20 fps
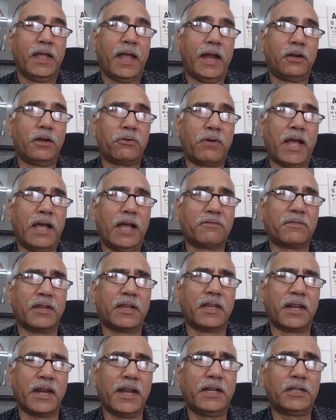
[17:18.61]
and to have
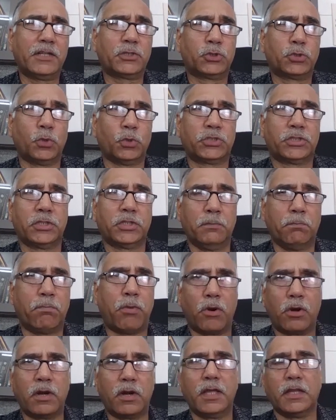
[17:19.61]
great social
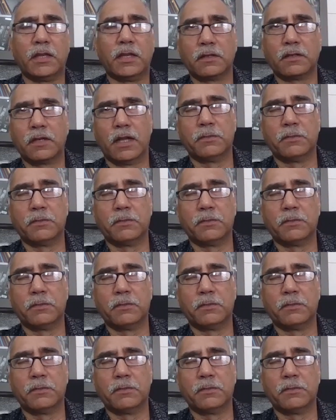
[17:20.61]
bonding.